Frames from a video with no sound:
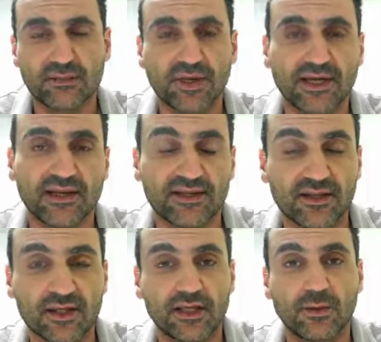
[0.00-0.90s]
that my headache's
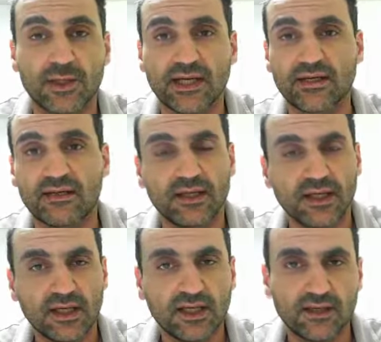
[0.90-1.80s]
going to go away in,
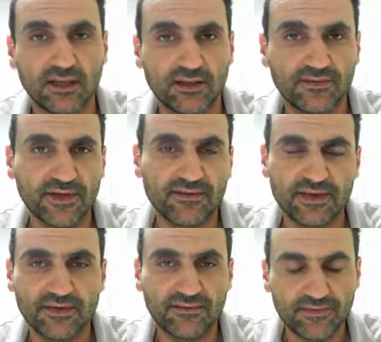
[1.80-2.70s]
you know, 5,
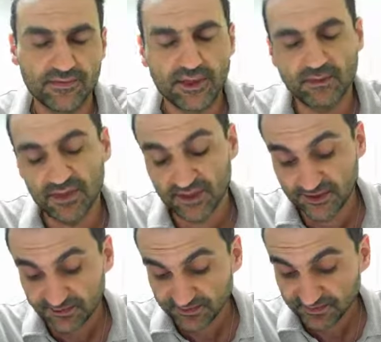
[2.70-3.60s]
10, 15 minutes.